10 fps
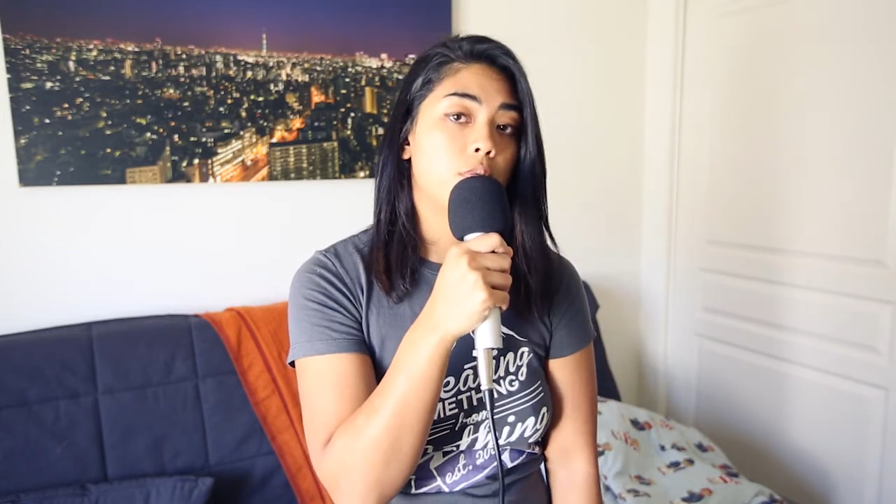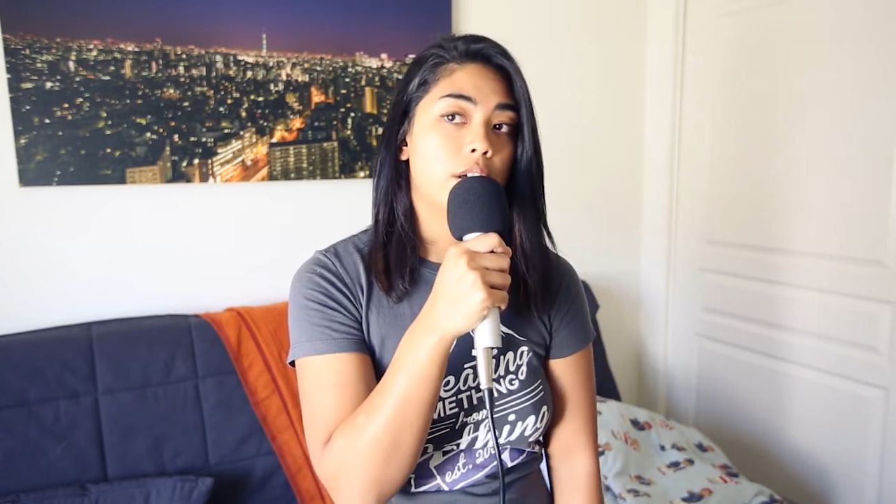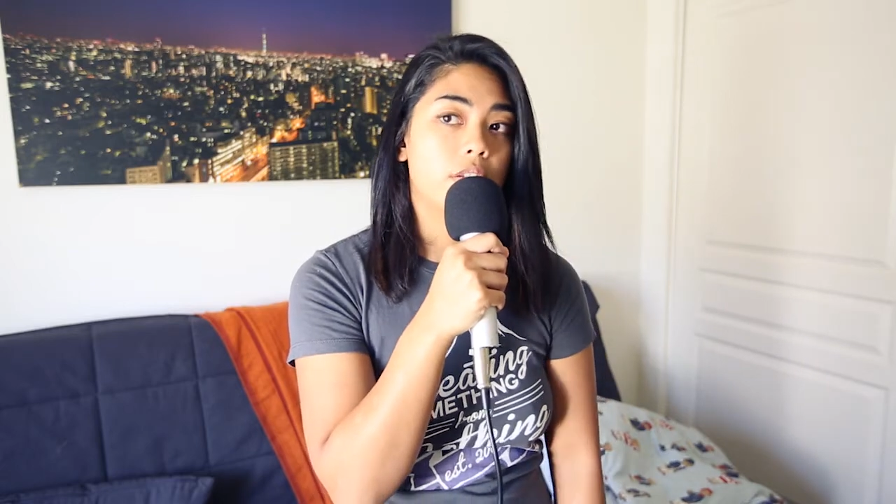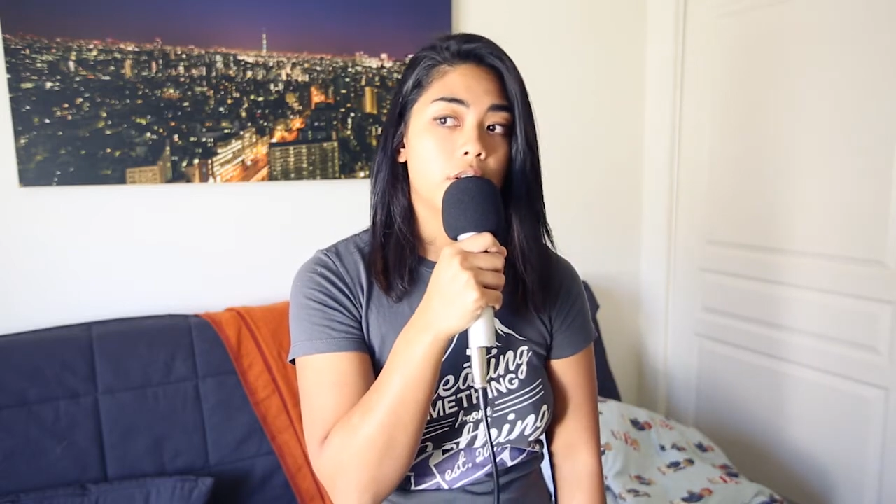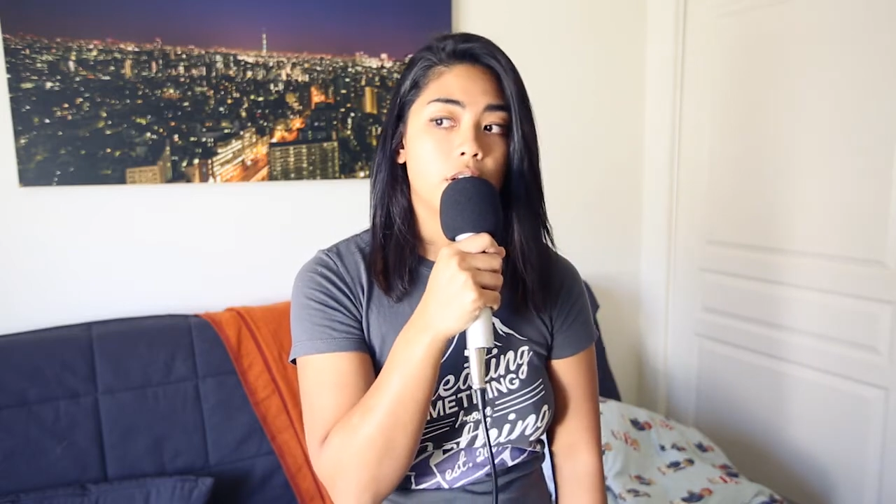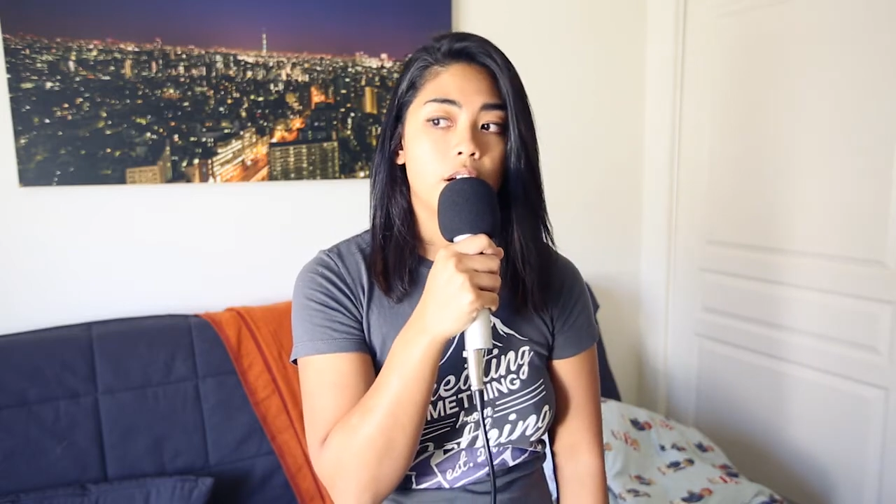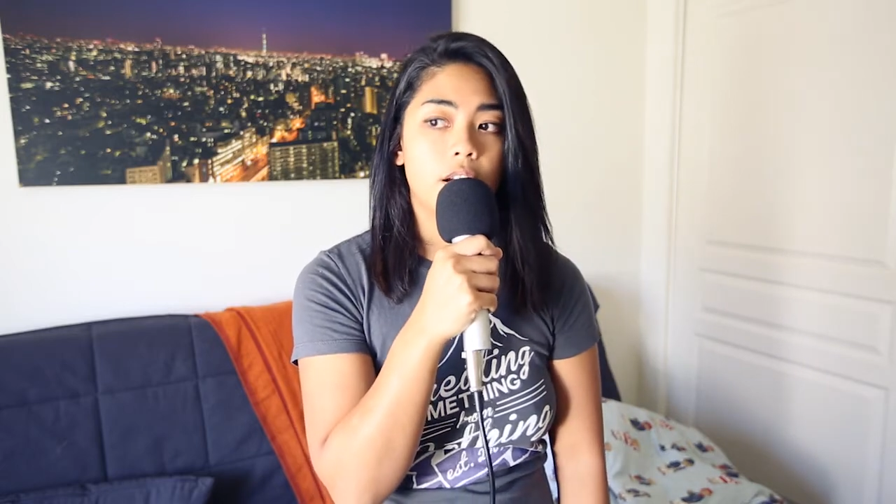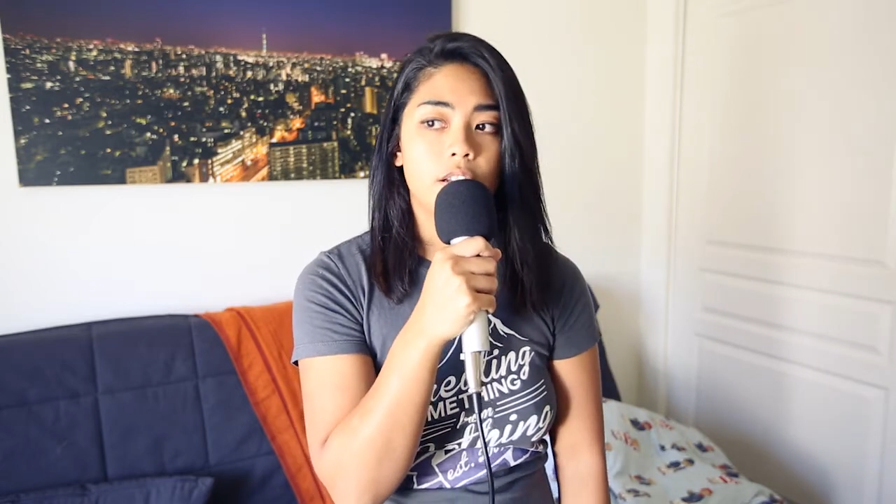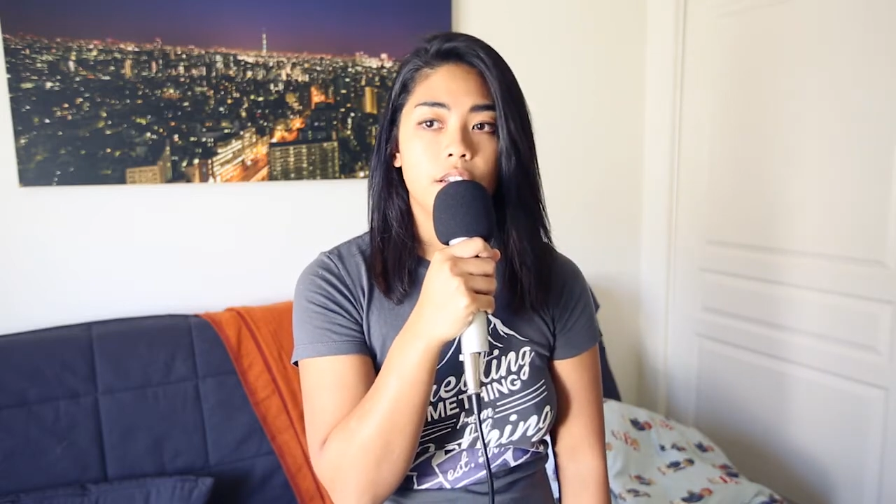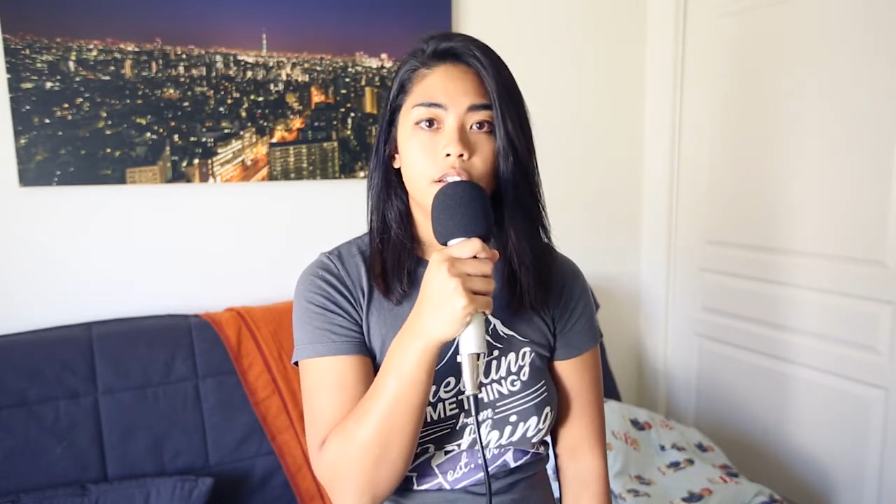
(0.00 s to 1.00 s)
whether or
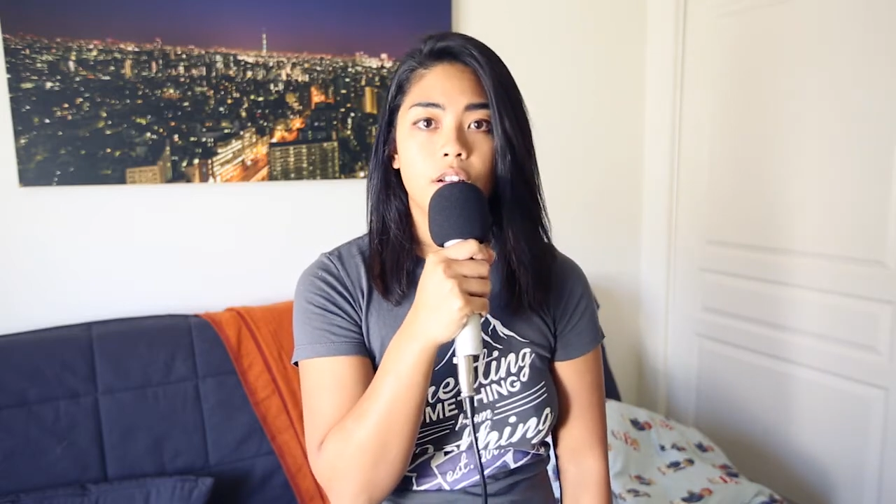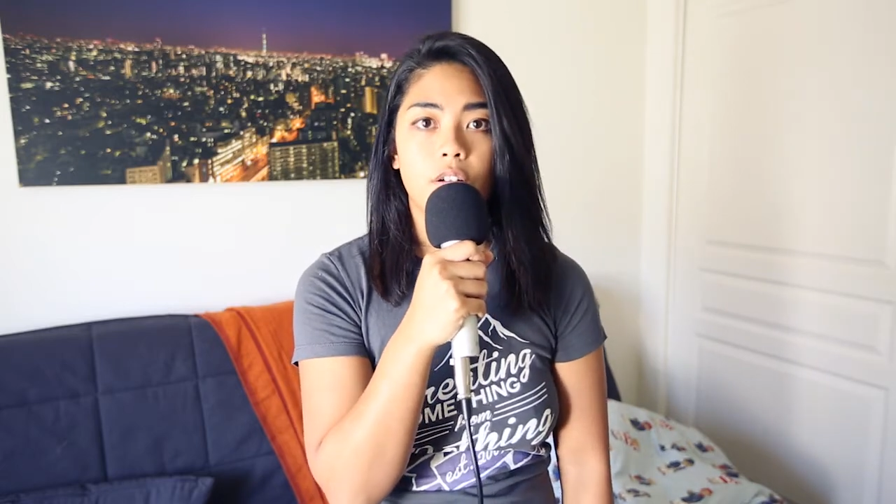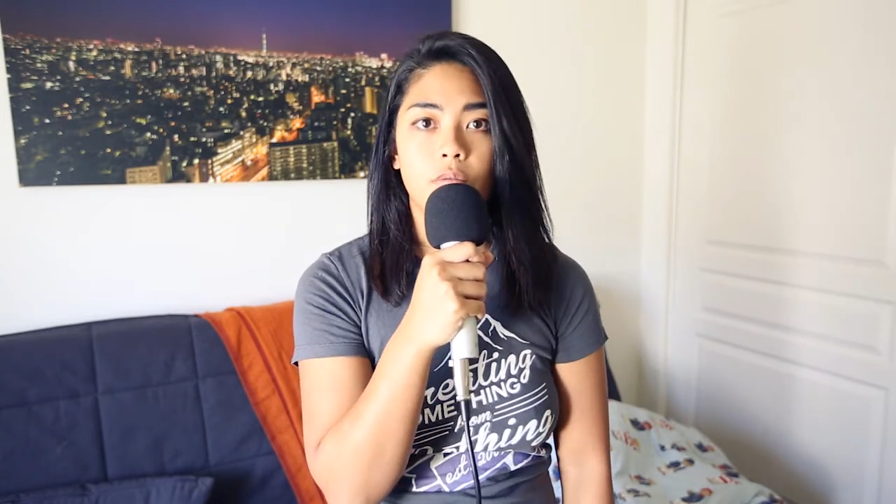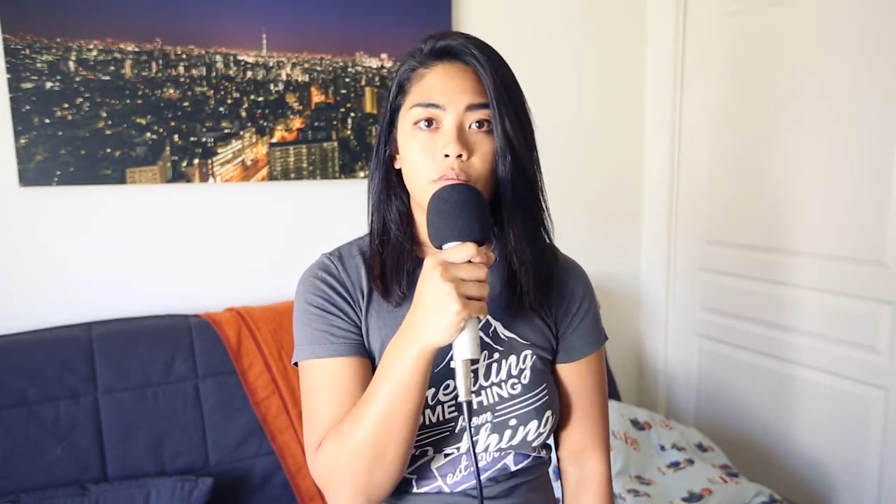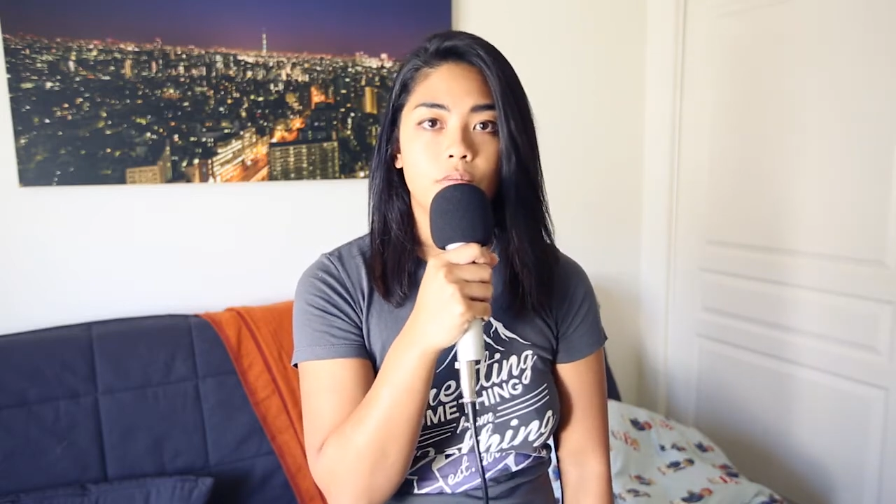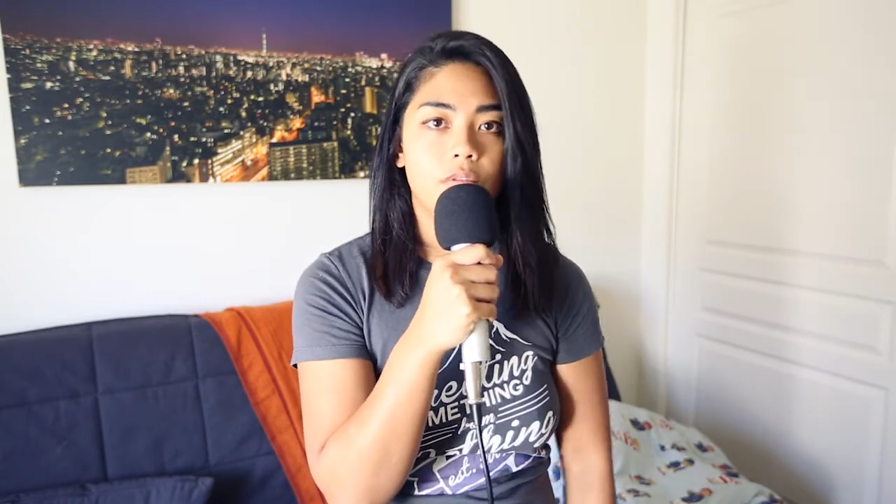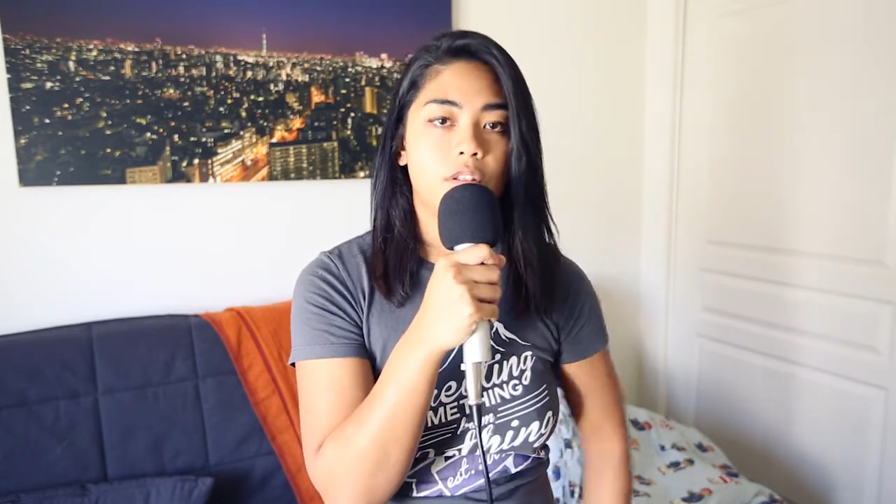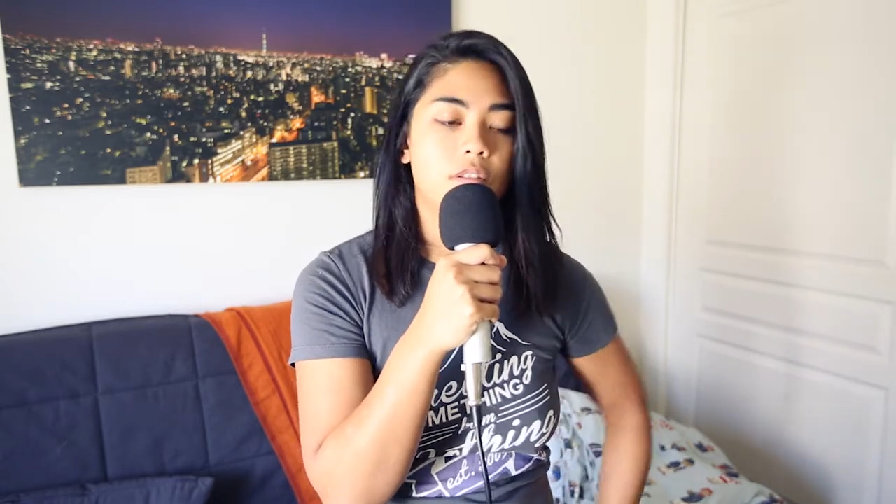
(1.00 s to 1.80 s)
not, you know,